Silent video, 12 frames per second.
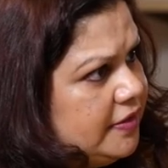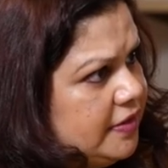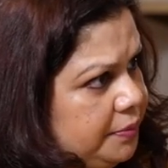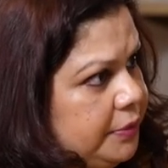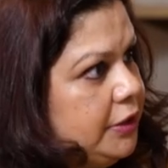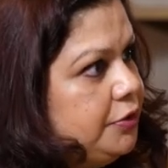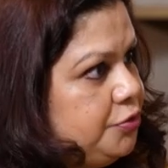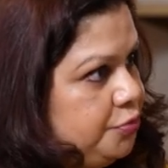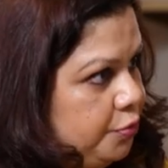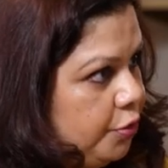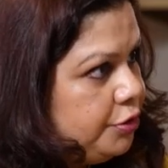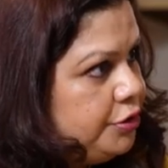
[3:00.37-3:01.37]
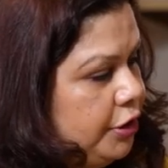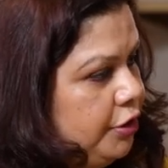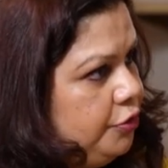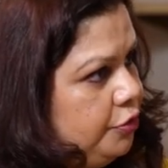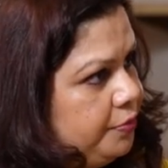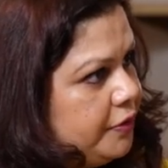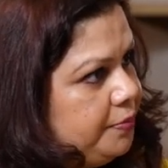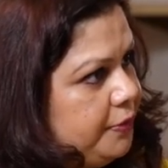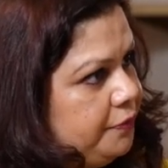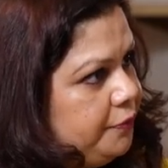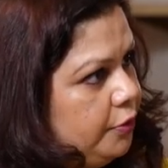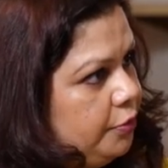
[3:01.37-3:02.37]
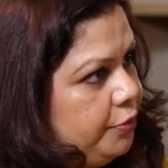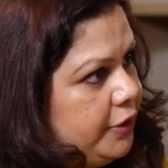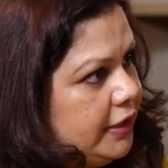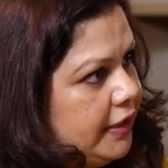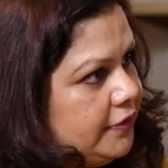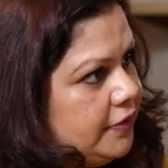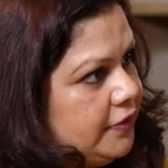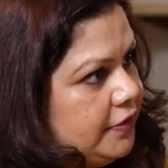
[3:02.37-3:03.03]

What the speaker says: similar to what you must be following as a